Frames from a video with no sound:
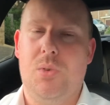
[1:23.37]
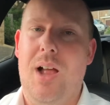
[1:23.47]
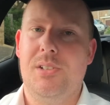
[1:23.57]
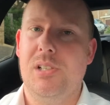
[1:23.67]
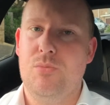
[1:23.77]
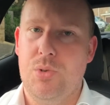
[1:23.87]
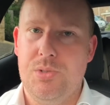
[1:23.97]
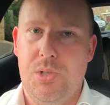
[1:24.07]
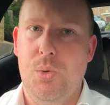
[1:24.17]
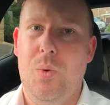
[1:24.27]
to actually run
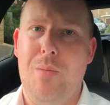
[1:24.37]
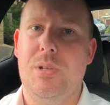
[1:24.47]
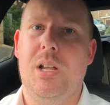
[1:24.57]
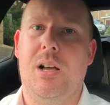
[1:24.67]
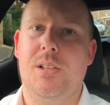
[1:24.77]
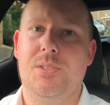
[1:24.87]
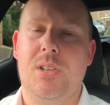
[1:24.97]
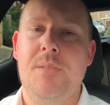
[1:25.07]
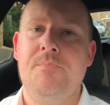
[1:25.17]
2 webinars.